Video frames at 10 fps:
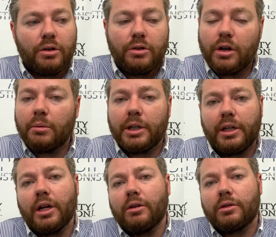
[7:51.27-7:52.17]
Nobody
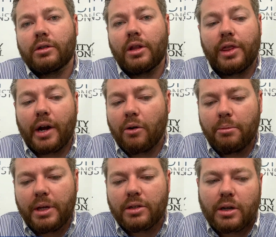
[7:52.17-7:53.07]
knows. There will
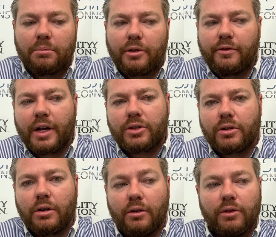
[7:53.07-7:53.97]
be some
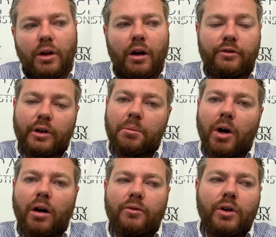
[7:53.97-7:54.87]
professor of law from
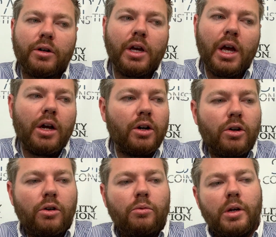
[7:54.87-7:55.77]
Harvard
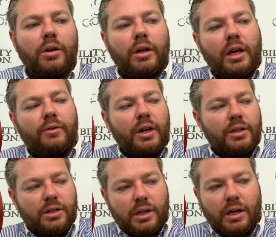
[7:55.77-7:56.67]
who will give
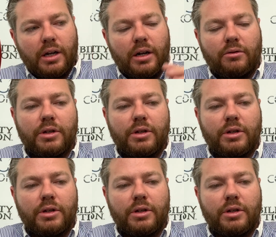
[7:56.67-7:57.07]
us uh,